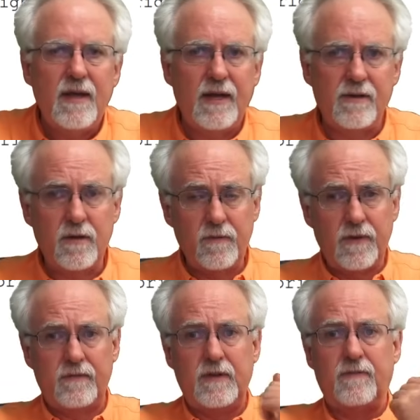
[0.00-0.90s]
And
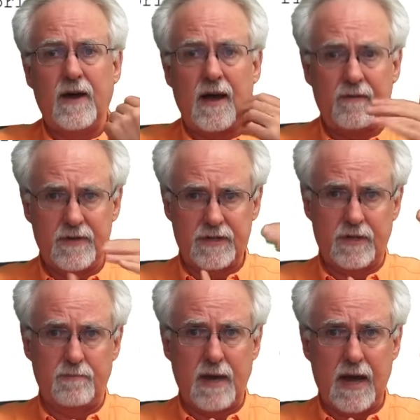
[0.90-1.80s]
255 is
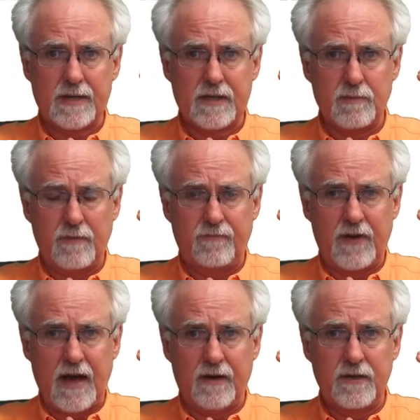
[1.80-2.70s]
the maximum
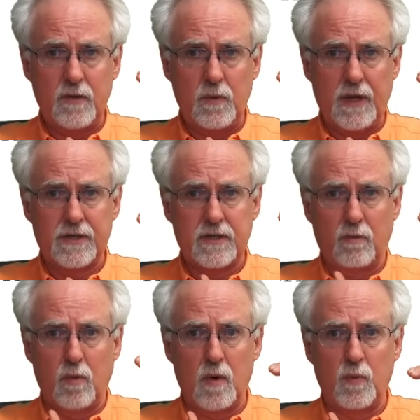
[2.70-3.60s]
value. And
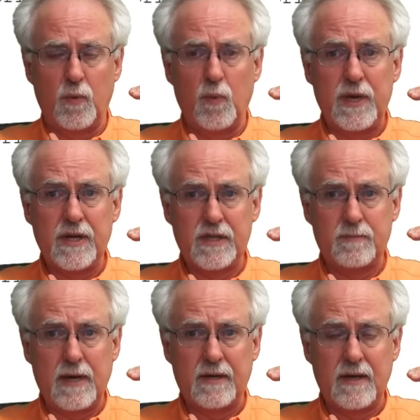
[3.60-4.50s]
so what would we
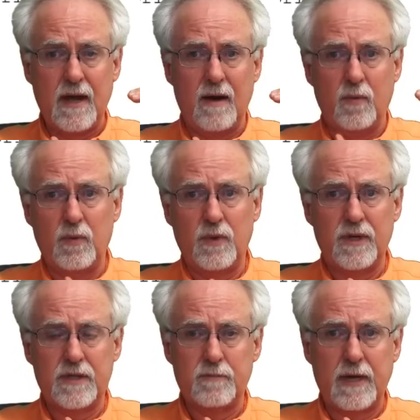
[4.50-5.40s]
expect out? We would
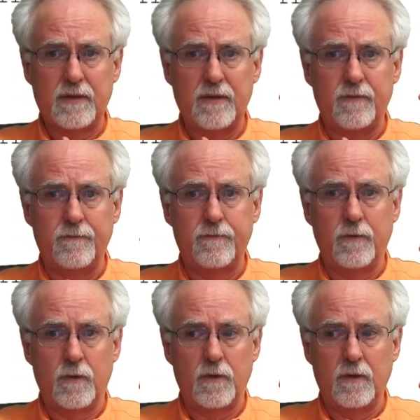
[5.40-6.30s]
expect the
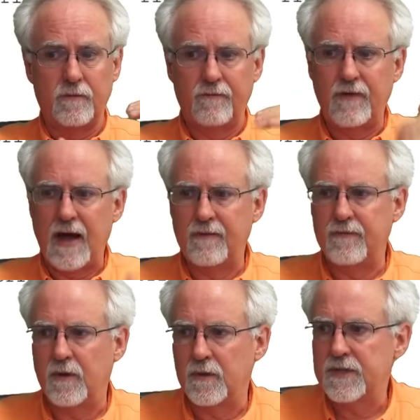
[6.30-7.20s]
full 5
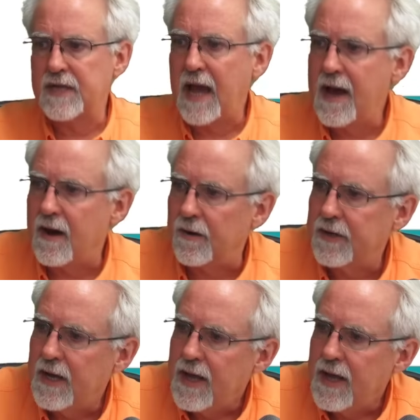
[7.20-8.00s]
volts out.